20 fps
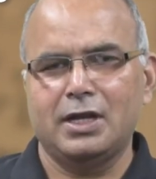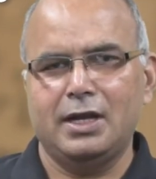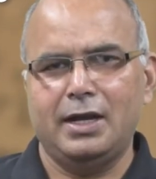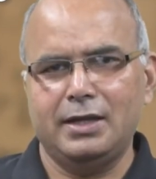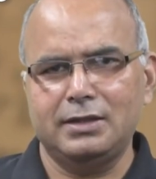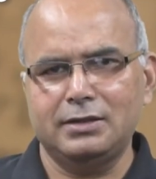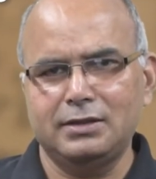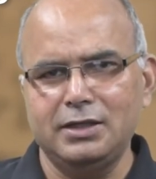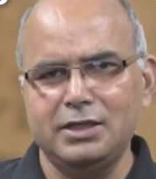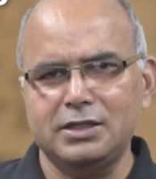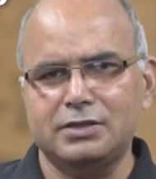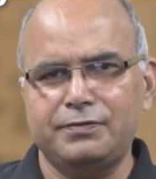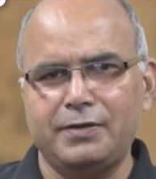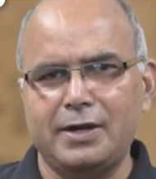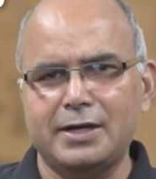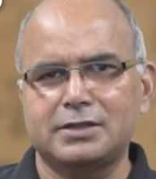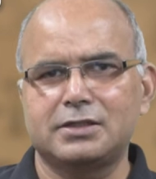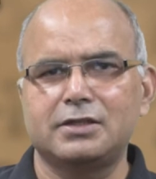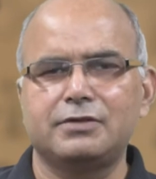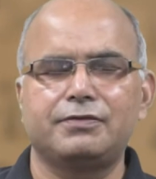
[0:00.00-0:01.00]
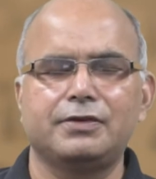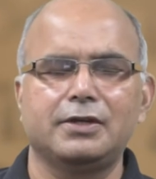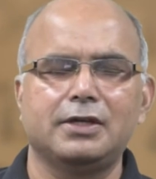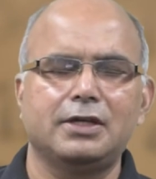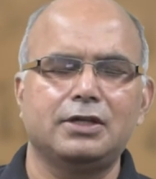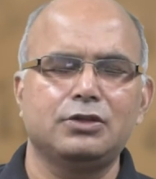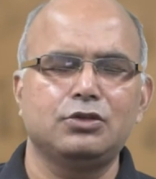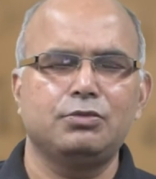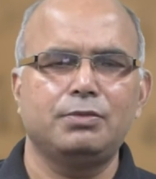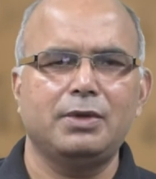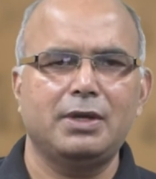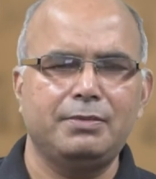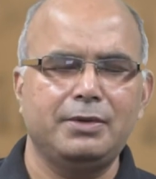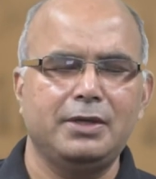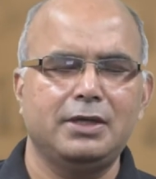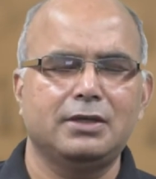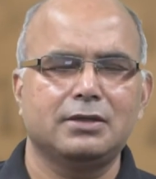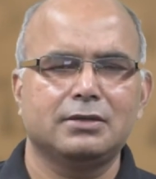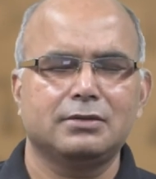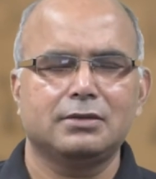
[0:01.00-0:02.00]
And these facts and figure you may
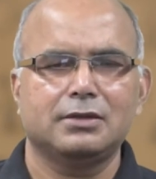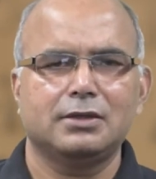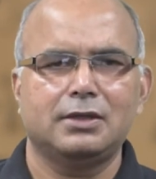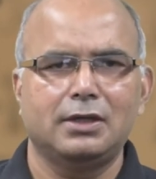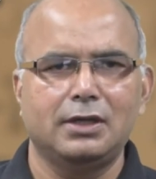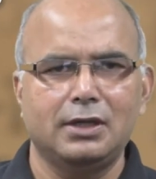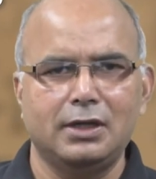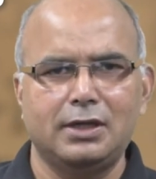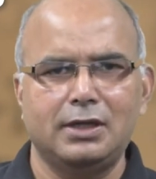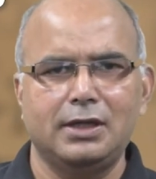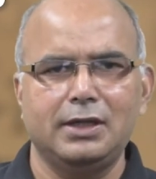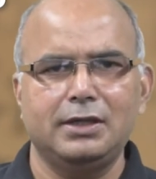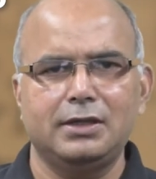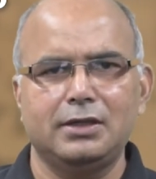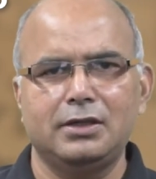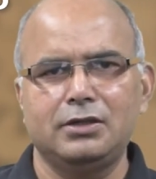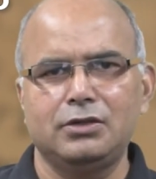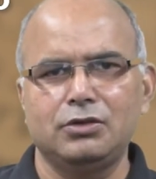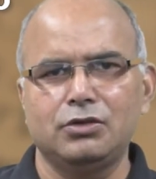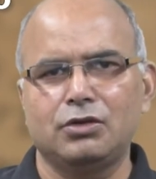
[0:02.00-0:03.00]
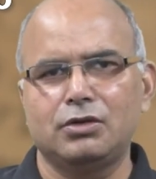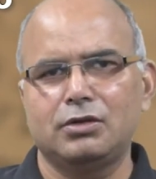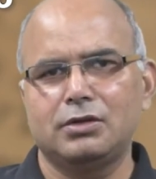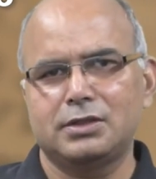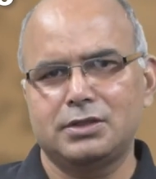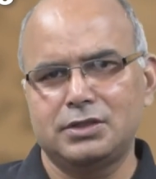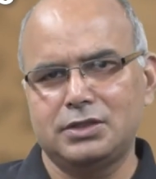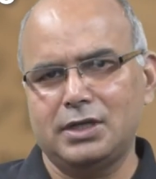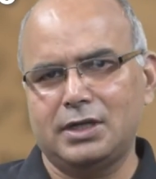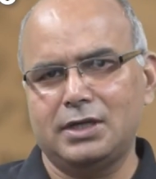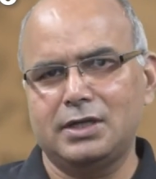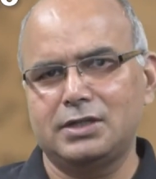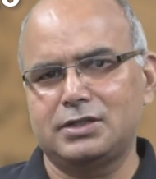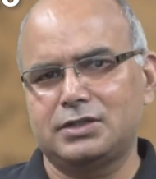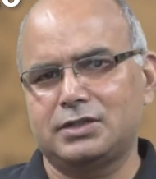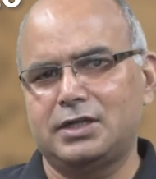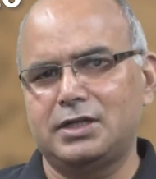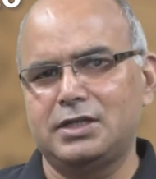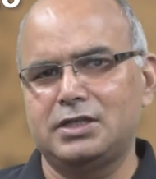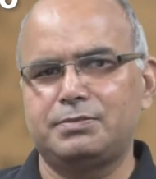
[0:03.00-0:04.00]
be learning in your general
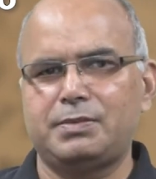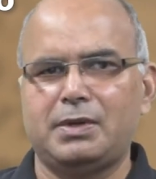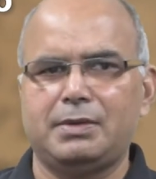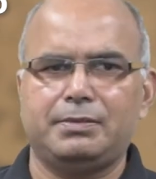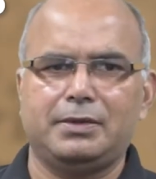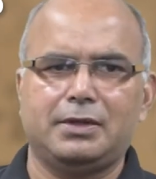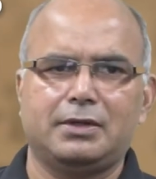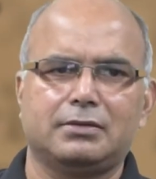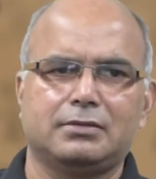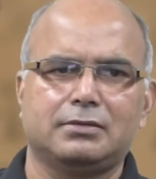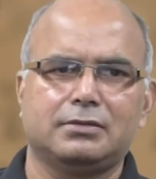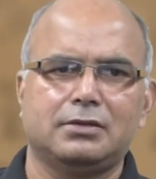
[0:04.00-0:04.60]
studies paper.